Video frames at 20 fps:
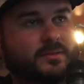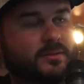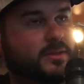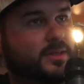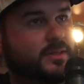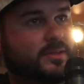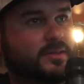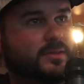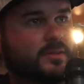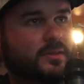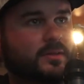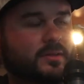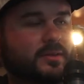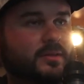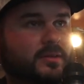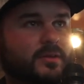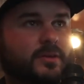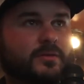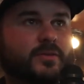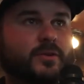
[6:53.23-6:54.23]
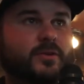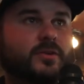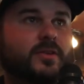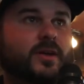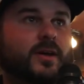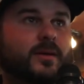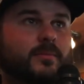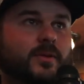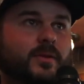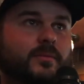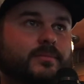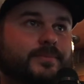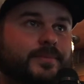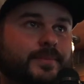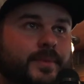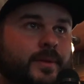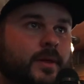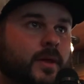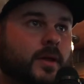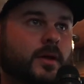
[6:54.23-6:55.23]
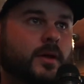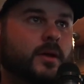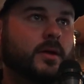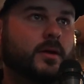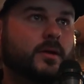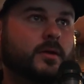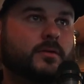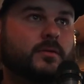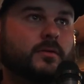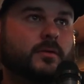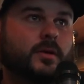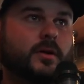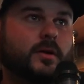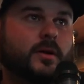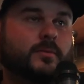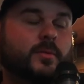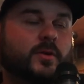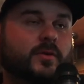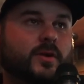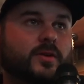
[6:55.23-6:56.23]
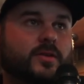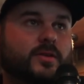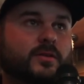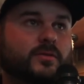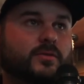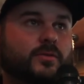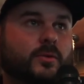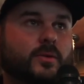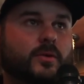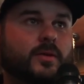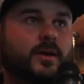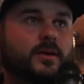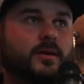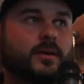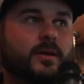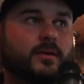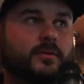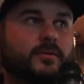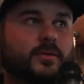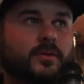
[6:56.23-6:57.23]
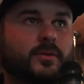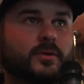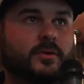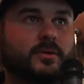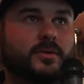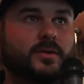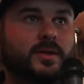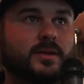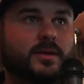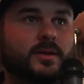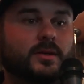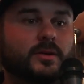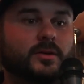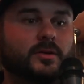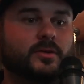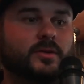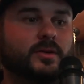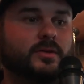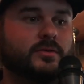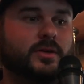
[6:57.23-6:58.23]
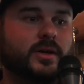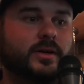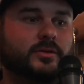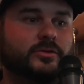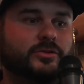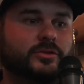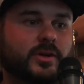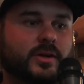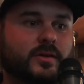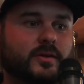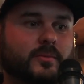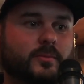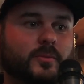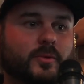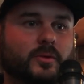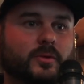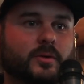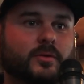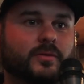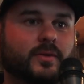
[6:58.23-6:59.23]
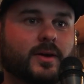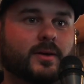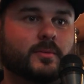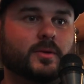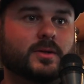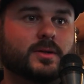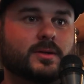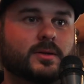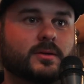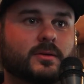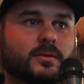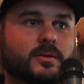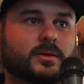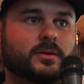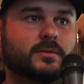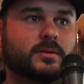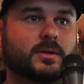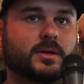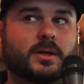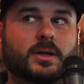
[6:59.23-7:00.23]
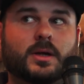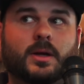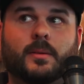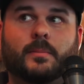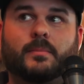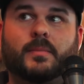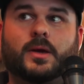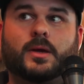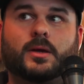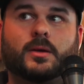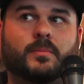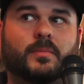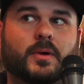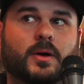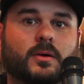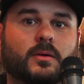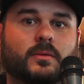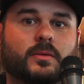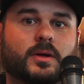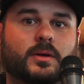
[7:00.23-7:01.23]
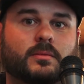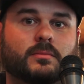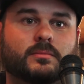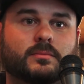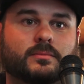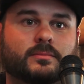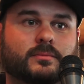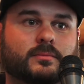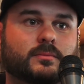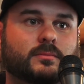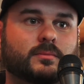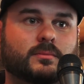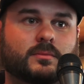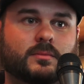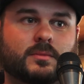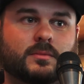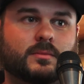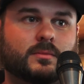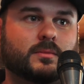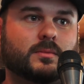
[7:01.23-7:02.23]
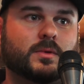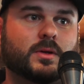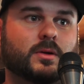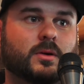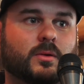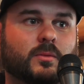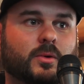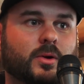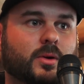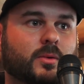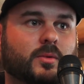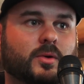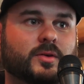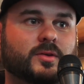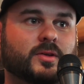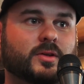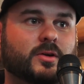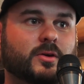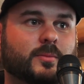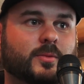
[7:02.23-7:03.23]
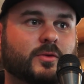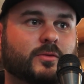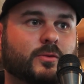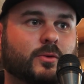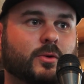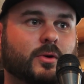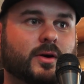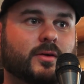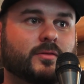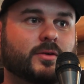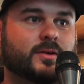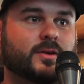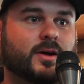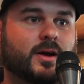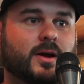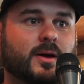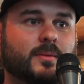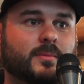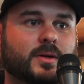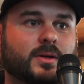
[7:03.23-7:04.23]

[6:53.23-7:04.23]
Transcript: This is the first time in, I've been racing a 410 now for 13 years, and trying to build a family deal and make it better than what it was the year before every time.